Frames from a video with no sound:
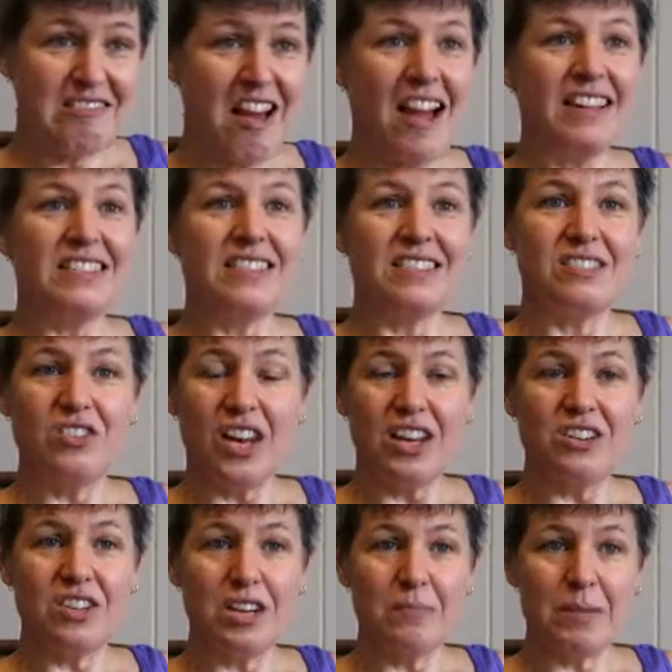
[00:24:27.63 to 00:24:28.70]
lots is
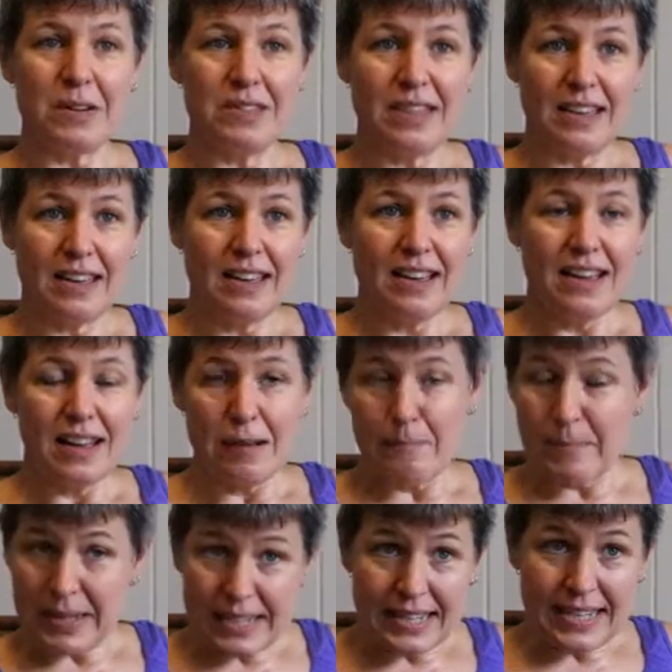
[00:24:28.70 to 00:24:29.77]
changing about the
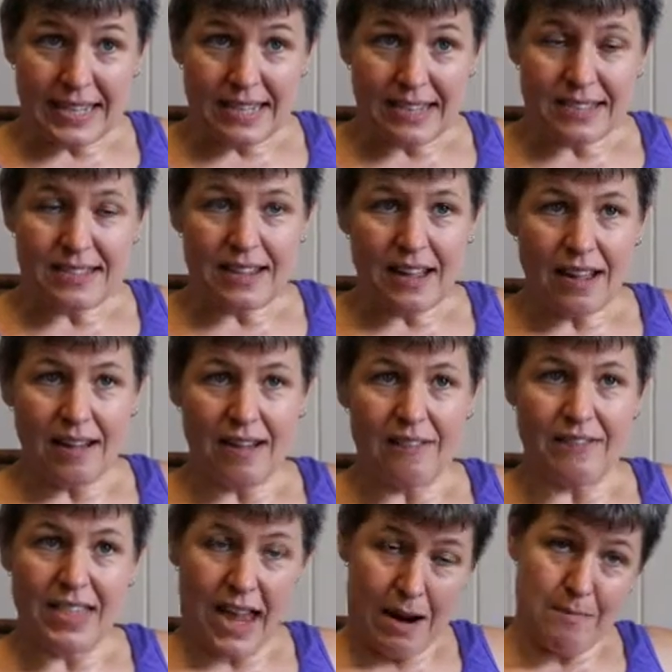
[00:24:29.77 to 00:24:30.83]
abilities
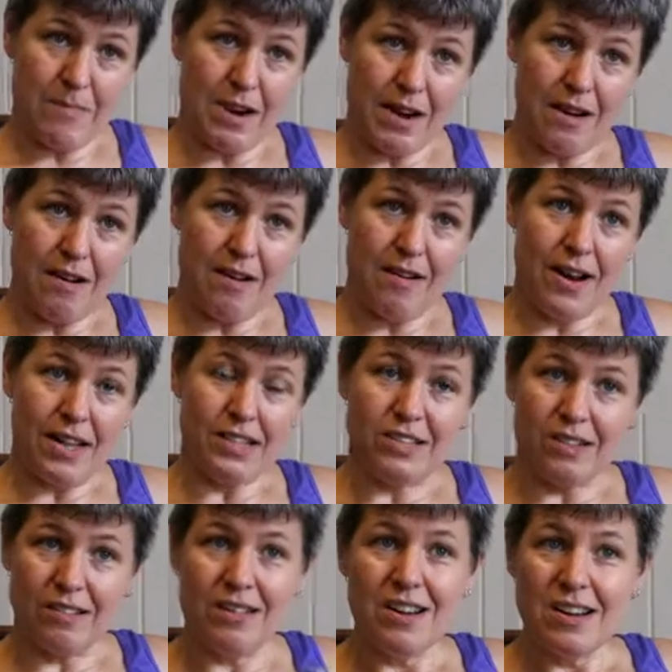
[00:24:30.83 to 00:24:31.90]
of the embryo. And
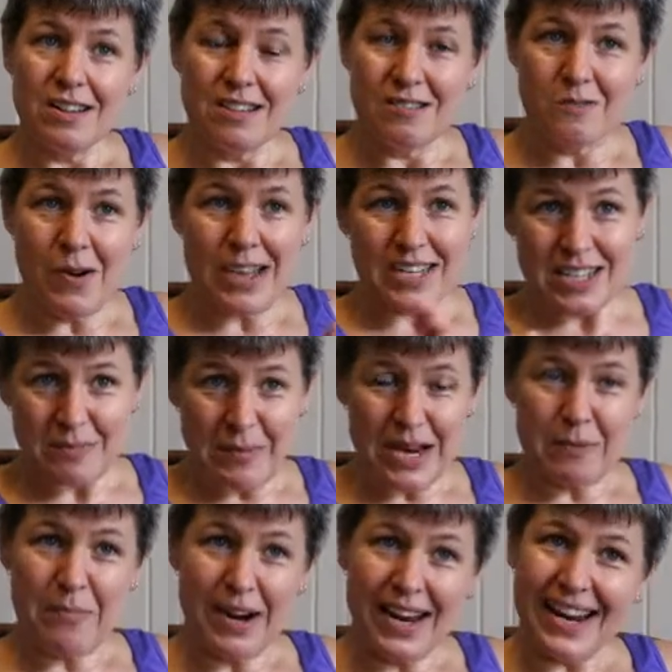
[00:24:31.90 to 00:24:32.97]
so when to
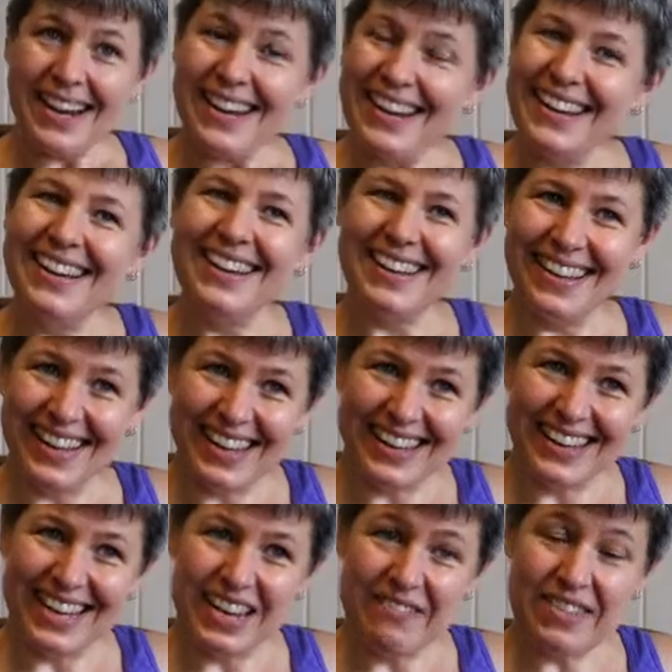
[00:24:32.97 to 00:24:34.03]
make a break
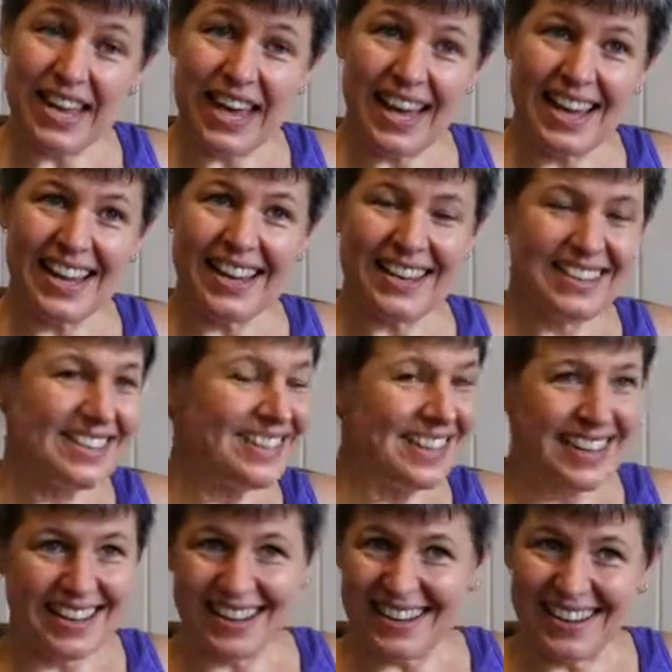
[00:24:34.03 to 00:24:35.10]
and leave the egg, it
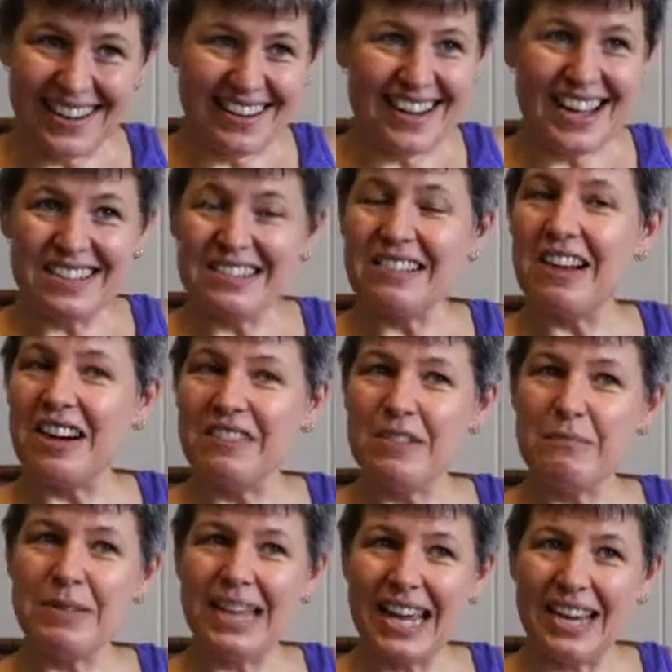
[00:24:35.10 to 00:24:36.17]
has a lot of
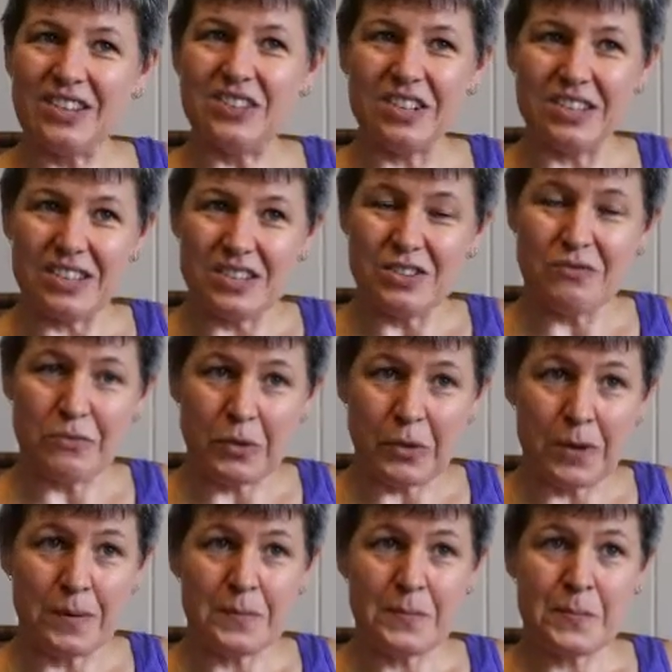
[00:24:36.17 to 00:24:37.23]
implications
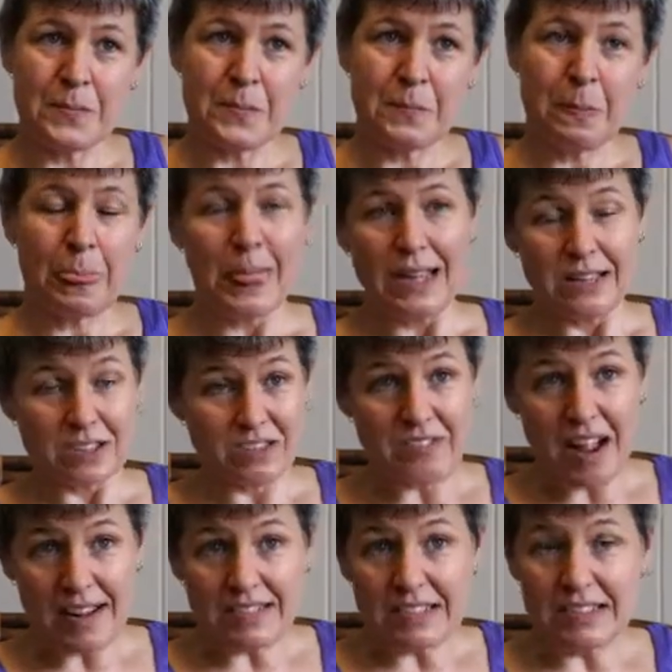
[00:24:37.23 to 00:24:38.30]
for
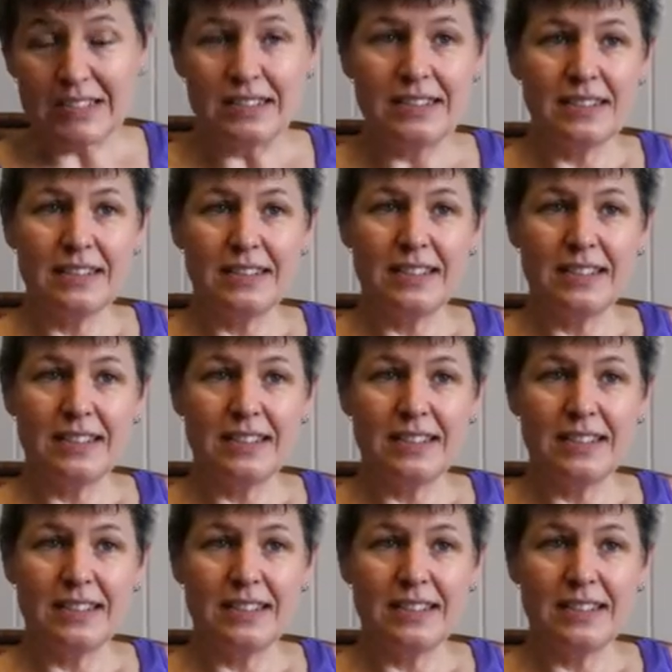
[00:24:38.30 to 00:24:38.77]
survival,